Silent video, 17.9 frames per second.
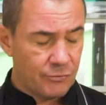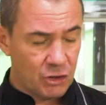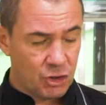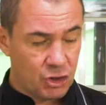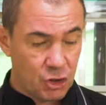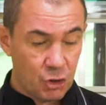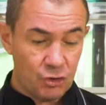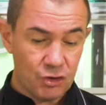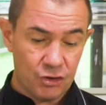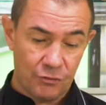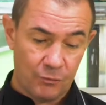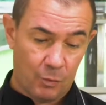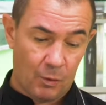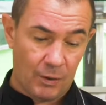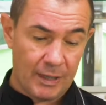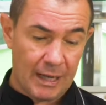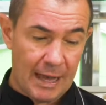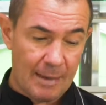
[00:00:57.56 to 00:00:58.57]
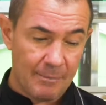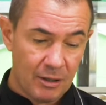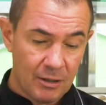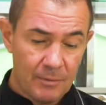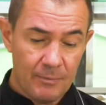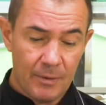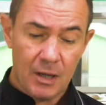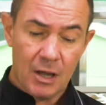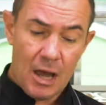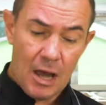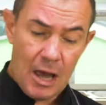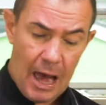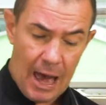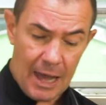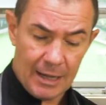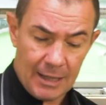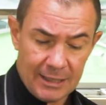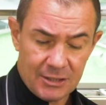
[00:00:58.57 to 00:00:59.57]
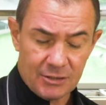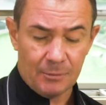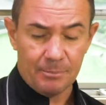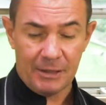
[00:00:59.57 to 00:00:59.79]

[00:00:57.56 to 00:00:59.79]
the juice of 1 lemon, a little